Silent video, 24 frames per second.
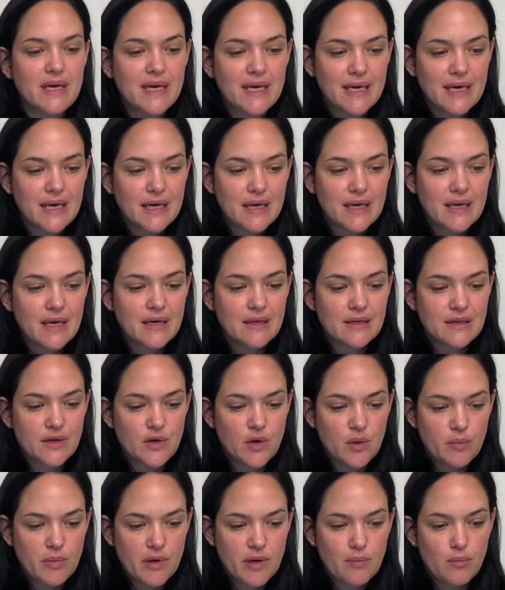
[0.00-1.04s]
in a little
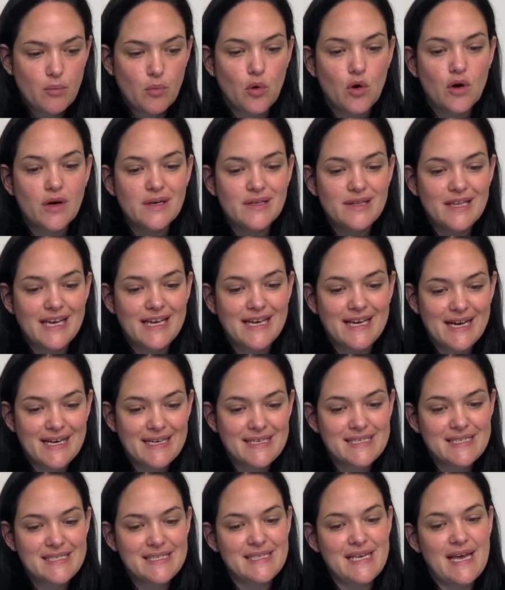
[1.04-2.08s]
bit more, like I
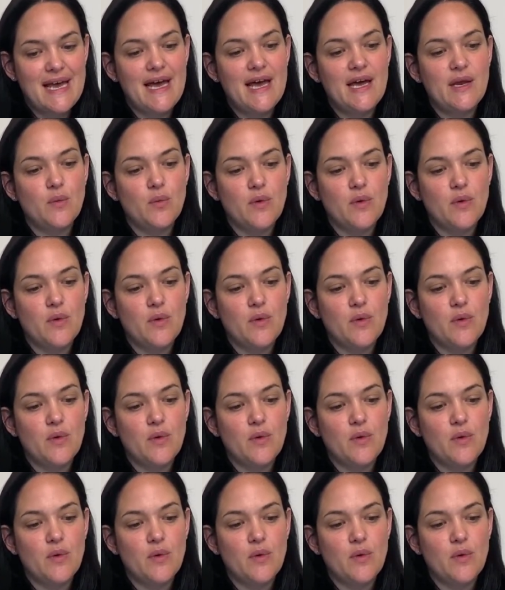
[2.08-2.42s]
said,